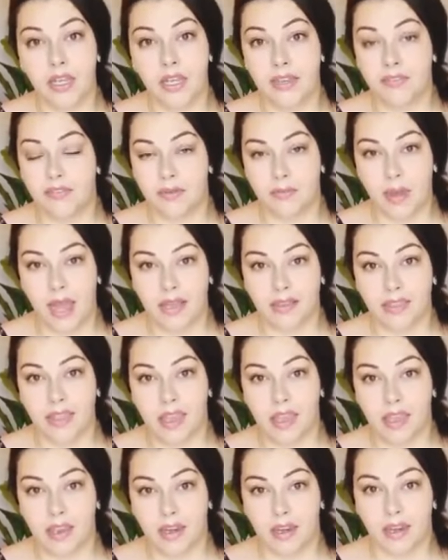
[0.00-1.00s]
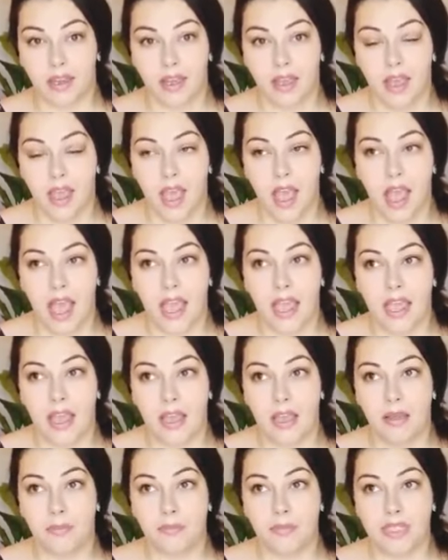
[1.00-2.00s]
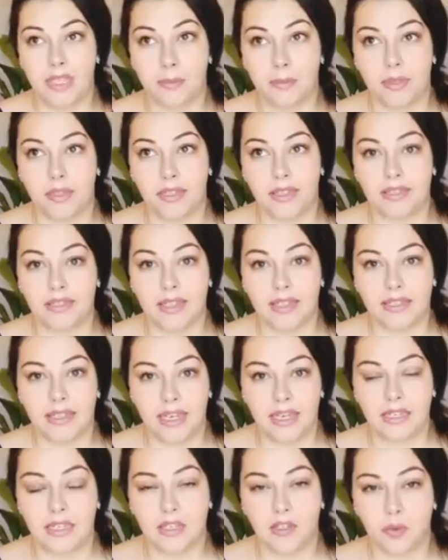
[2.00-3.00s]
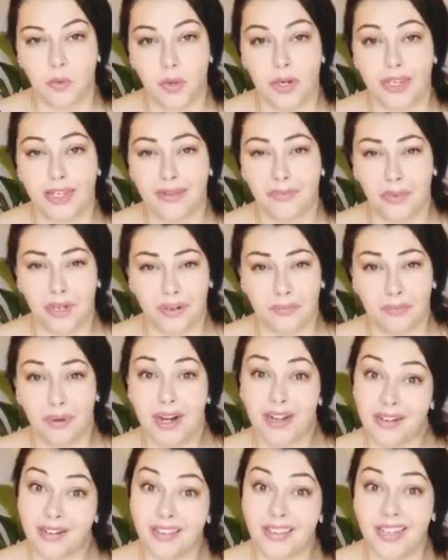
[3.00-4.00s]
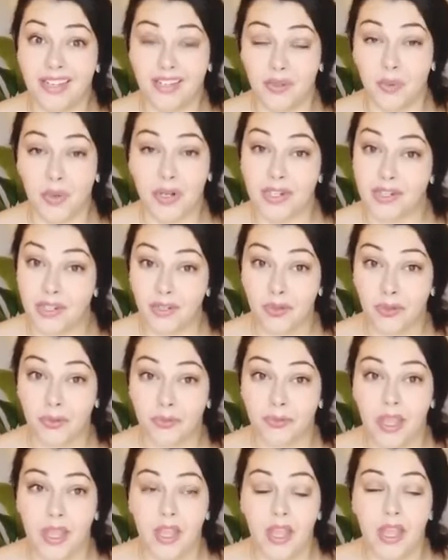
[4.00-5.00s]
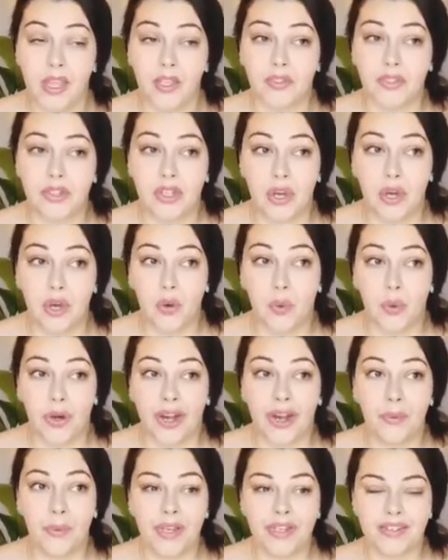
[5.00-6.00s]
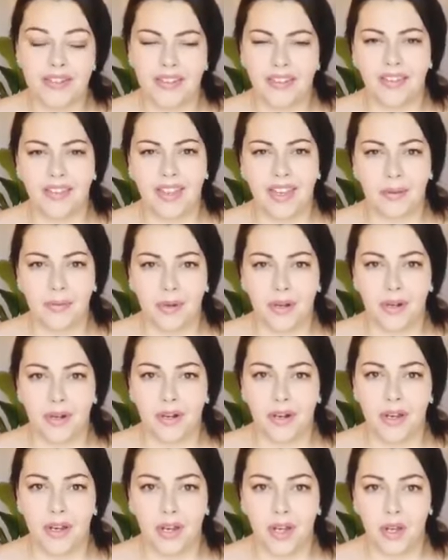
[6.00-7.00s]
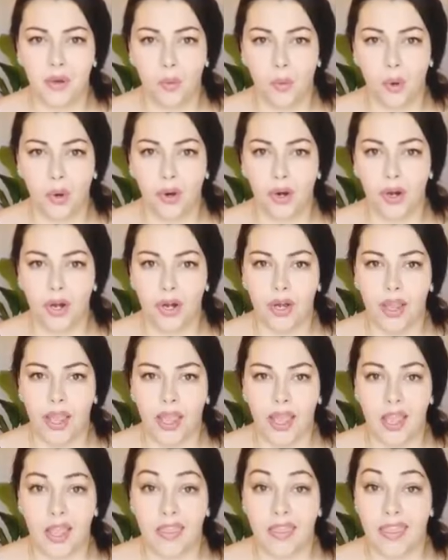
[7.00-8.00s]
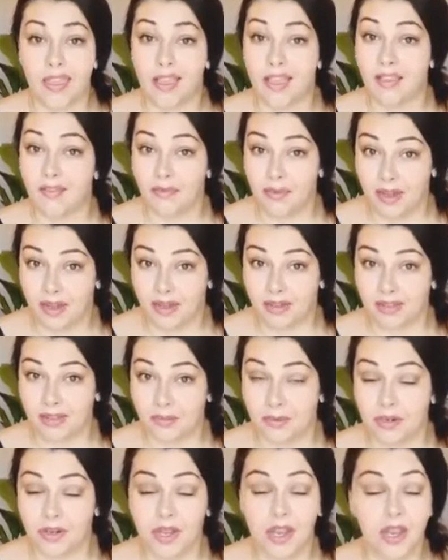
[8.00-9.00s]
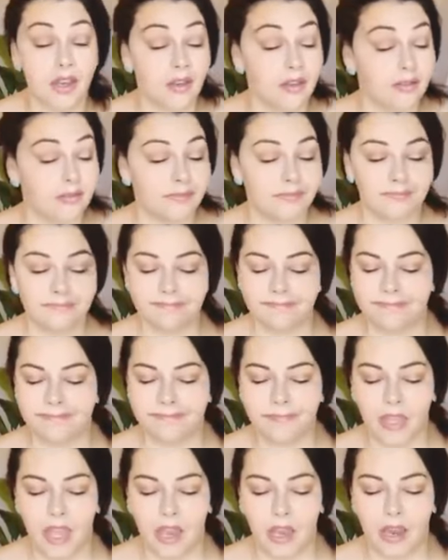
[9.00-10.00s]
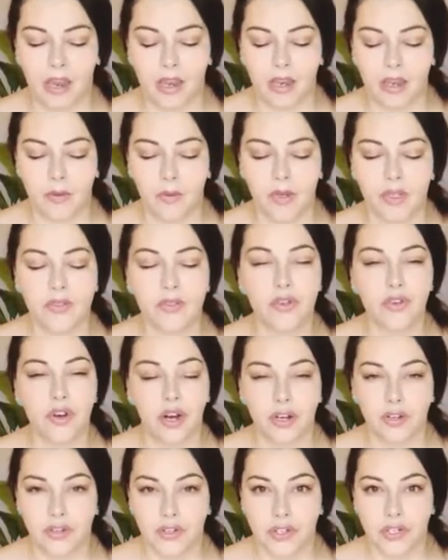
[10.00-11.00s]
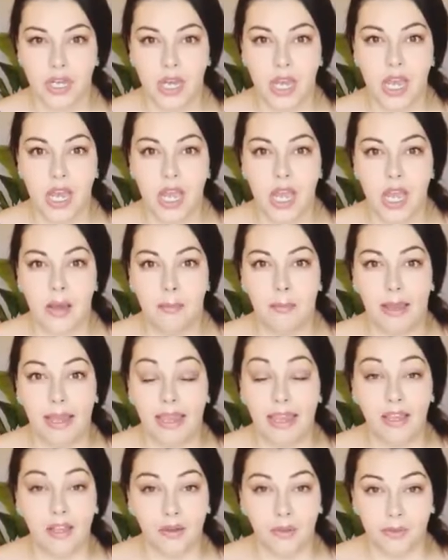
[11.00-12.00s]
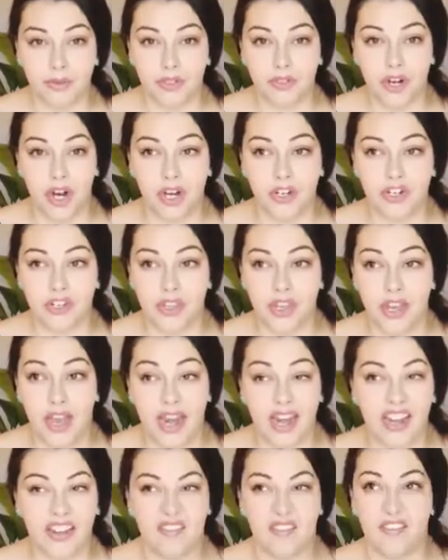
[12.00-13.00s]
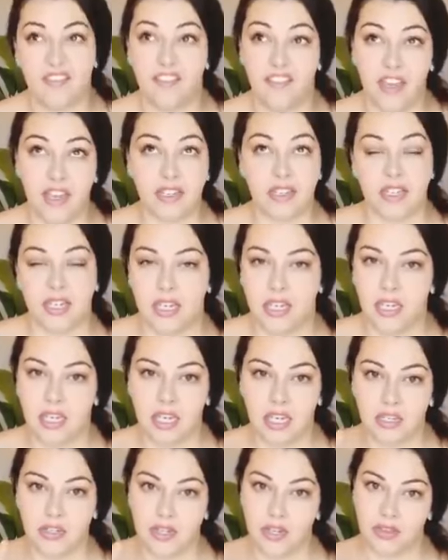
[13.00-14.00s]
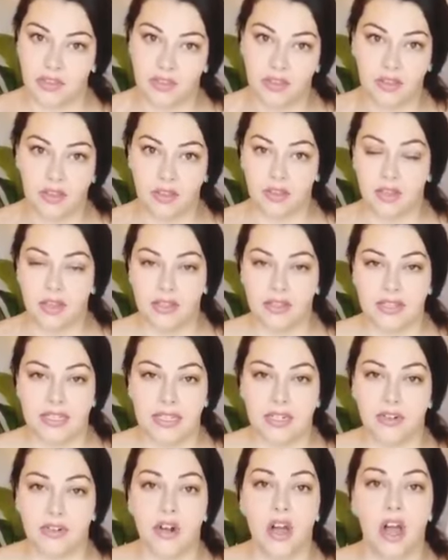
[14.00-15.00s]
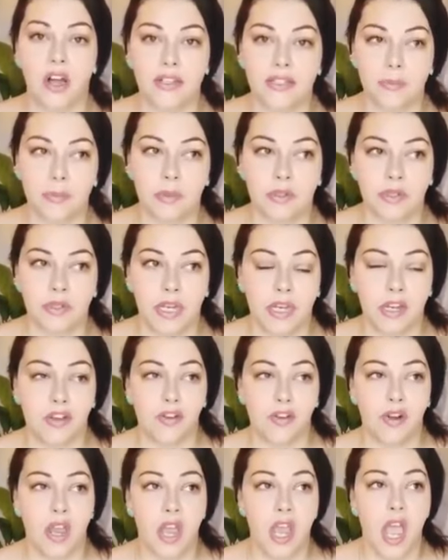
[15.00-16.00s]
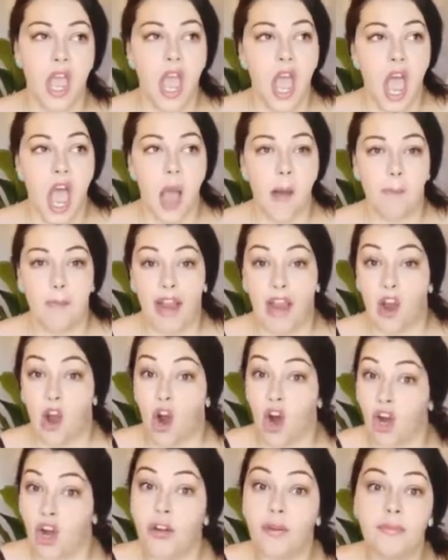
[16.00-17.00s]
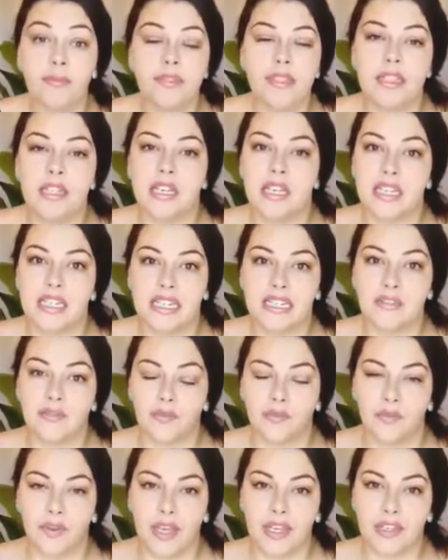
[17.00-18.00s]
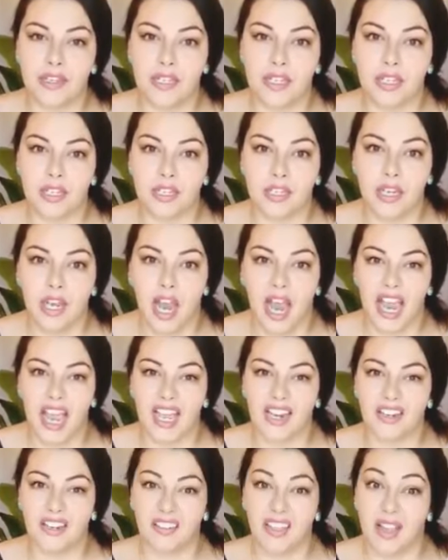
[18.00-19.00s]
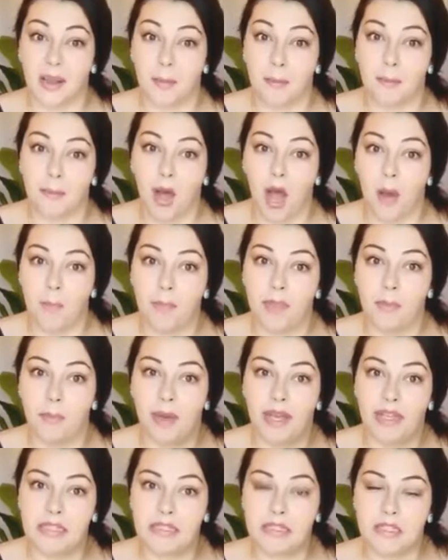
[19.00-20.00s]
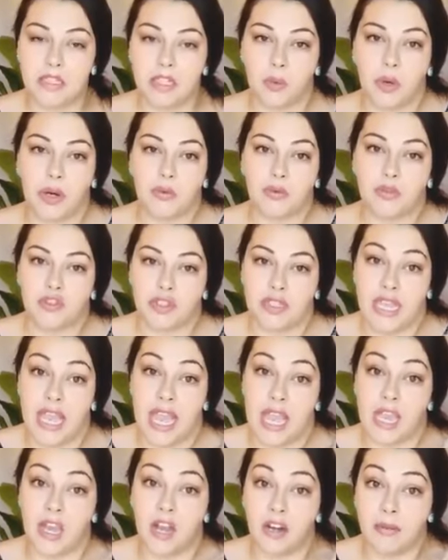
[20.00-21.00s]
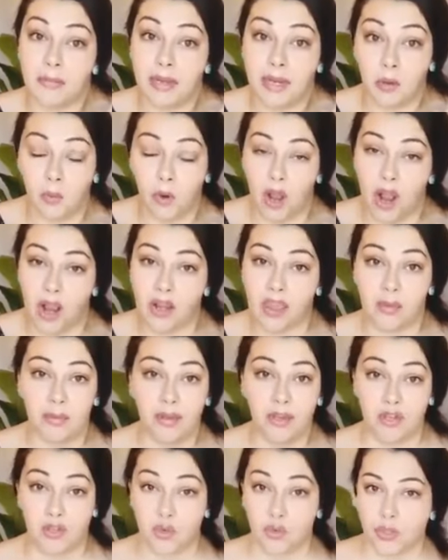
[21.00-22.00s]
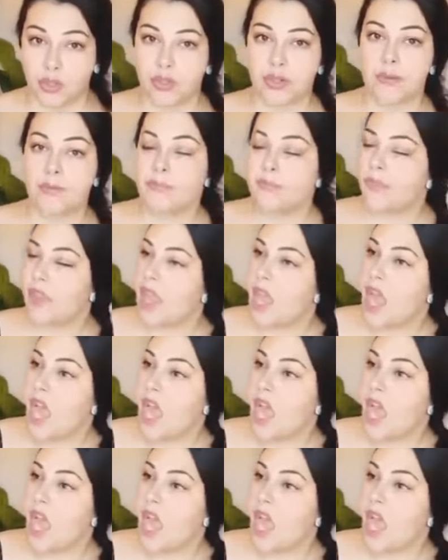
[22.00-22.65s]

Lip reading: Even back then, I am typically a size 18, 20, and when I'm pregnant, like a 22. So when I went to that labor ward and they gave me a hospital gown, I was crushed. My ego was crushed that I didn't fit into the standard hospital gown. My arms didn't fit. I had to like pop the buttons to where it was just hanging on by one at my shoulder.